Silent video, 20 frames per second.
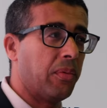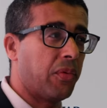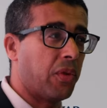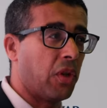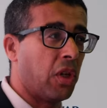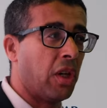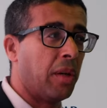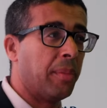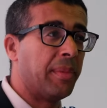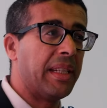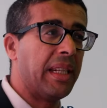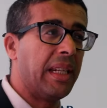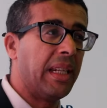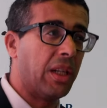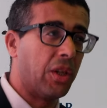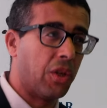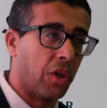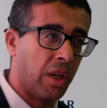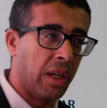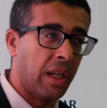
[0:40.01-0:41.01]
from the
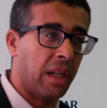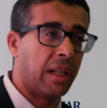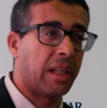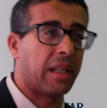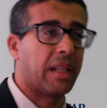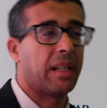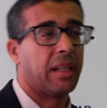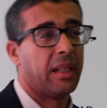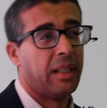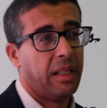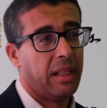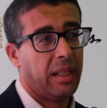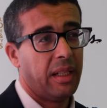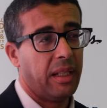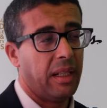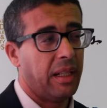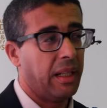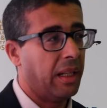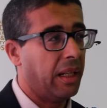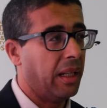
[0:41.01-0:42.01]
Greek
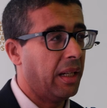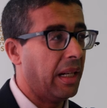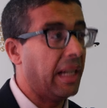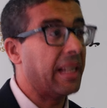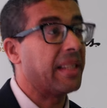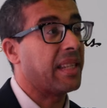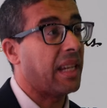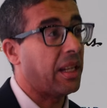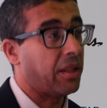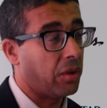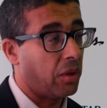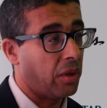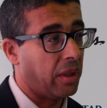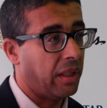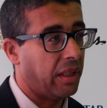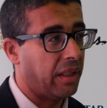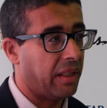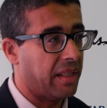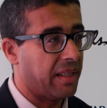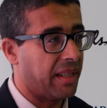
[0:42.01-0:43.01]
and
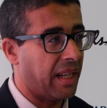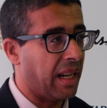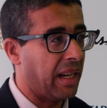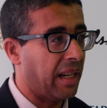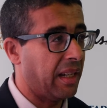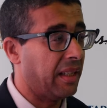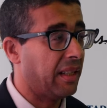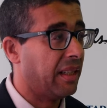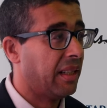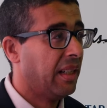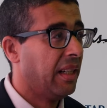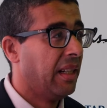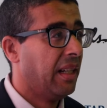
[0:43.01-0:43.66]
Santorini design.